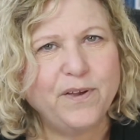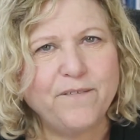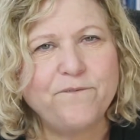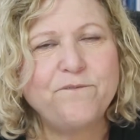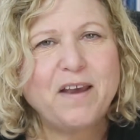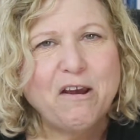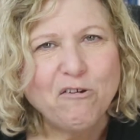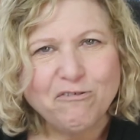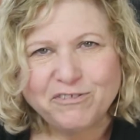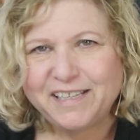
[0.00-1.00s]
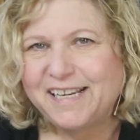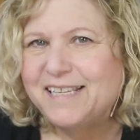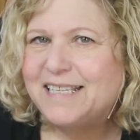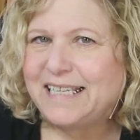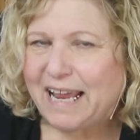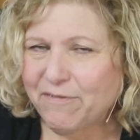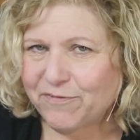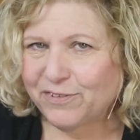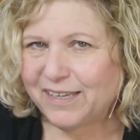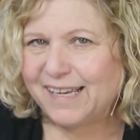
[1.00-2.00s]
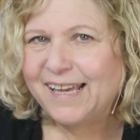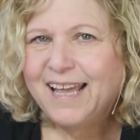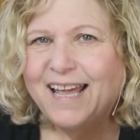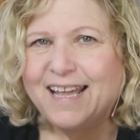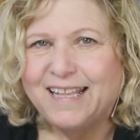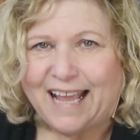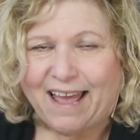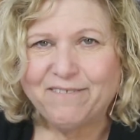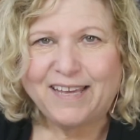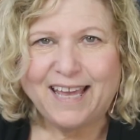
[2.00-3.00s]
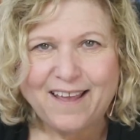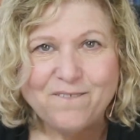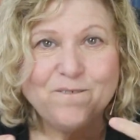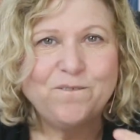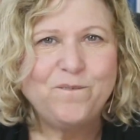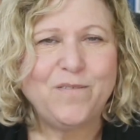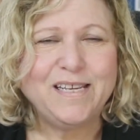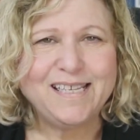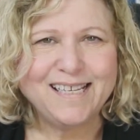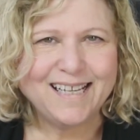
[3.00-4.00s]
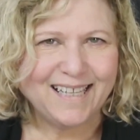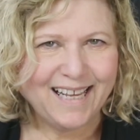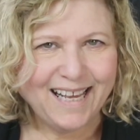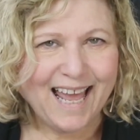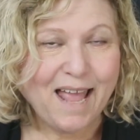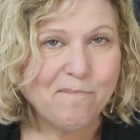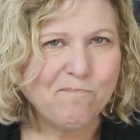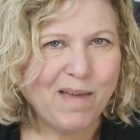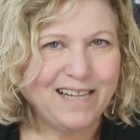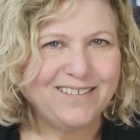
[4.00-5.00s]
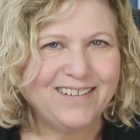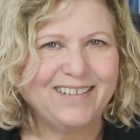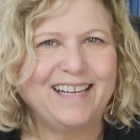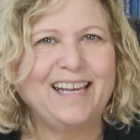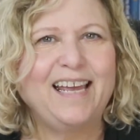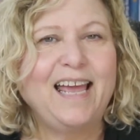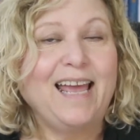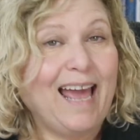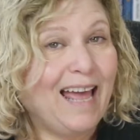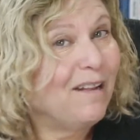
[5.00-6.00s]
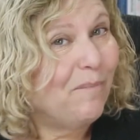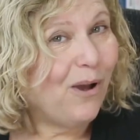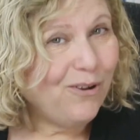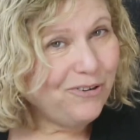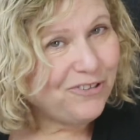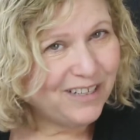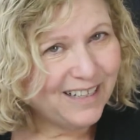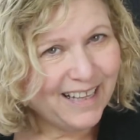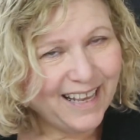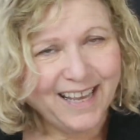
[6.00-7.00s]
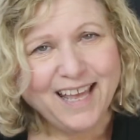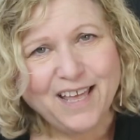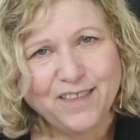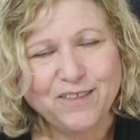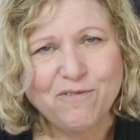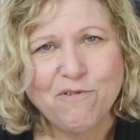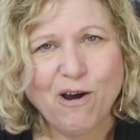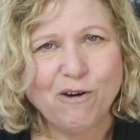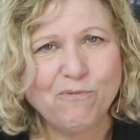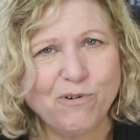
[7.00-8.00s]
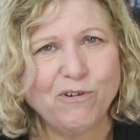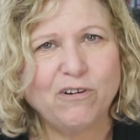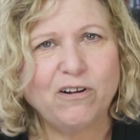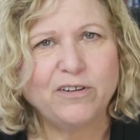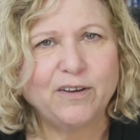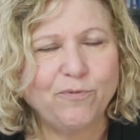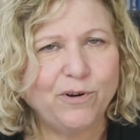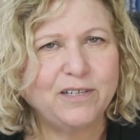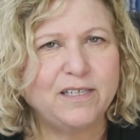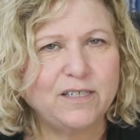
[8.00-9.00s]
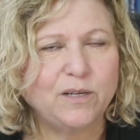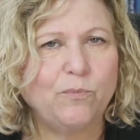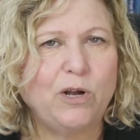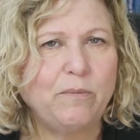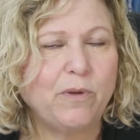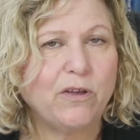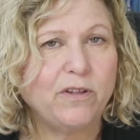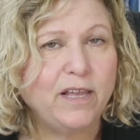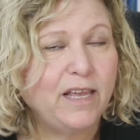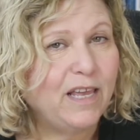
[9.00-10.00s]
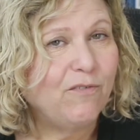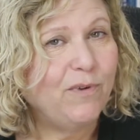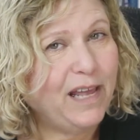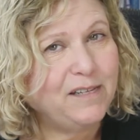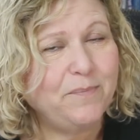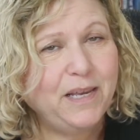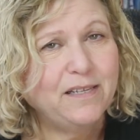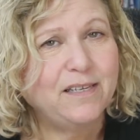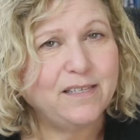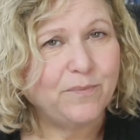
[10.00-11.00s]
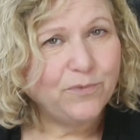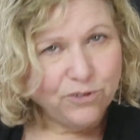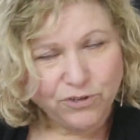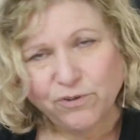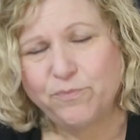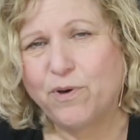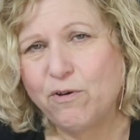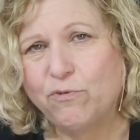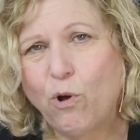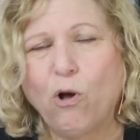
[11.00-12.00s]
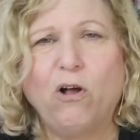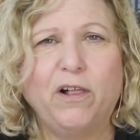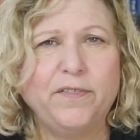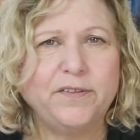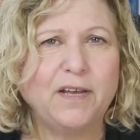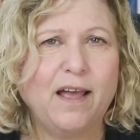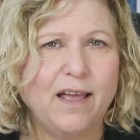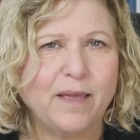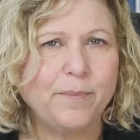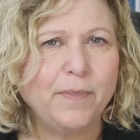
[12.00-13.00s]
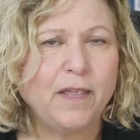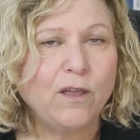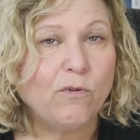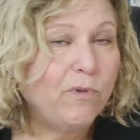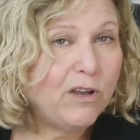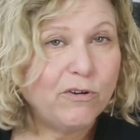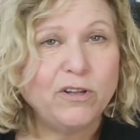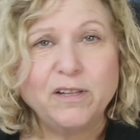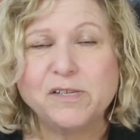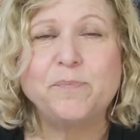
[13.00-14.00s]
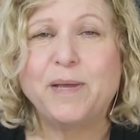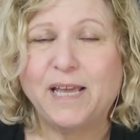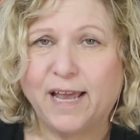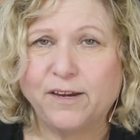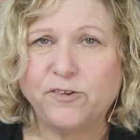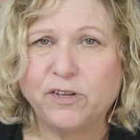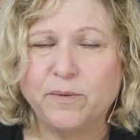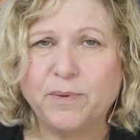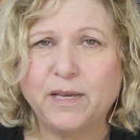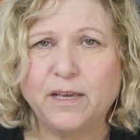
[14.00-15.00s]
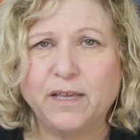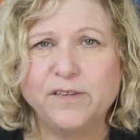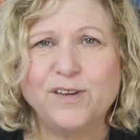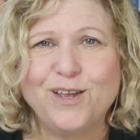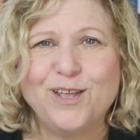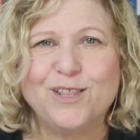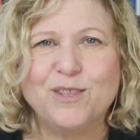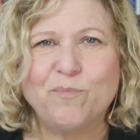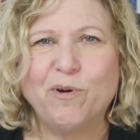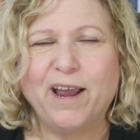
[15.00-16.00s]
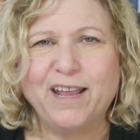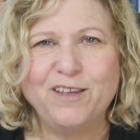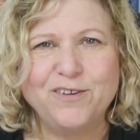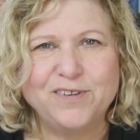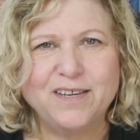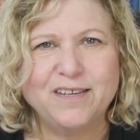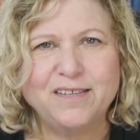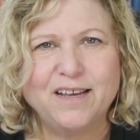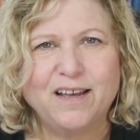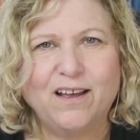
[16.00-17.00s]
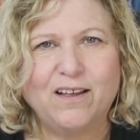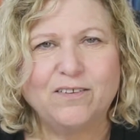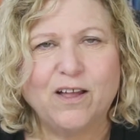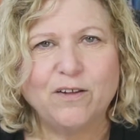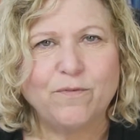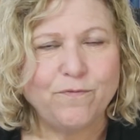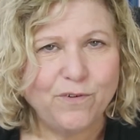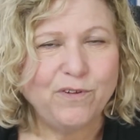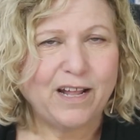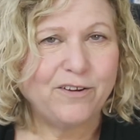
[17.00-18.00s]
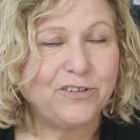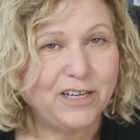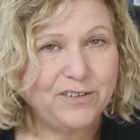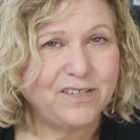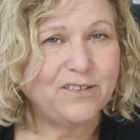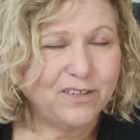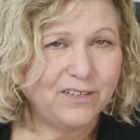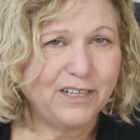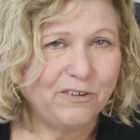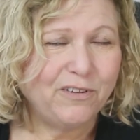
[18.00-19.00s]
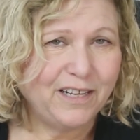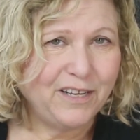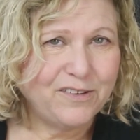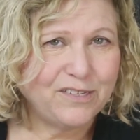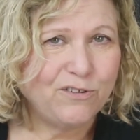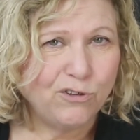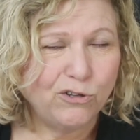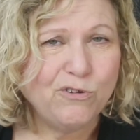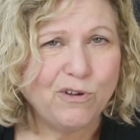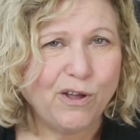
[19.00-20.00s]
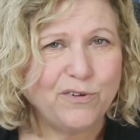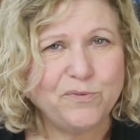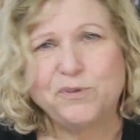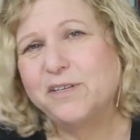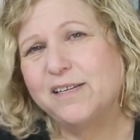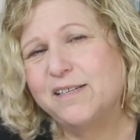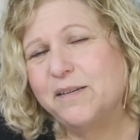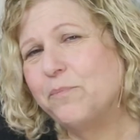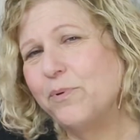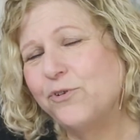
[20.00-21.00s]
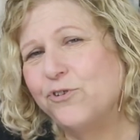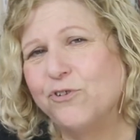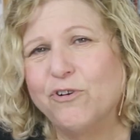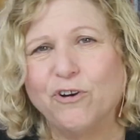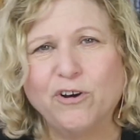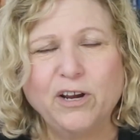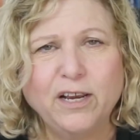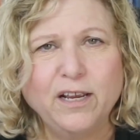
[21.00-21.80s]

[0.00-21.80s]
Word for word: fairly safely navigate physically and mentally and emotionally through our world if we're in system one mode. If we had to be in system two mode all the time, we couldn't be actually, because the brain uses a lot of food energy. It literally uses glucose, which is a simple sugar,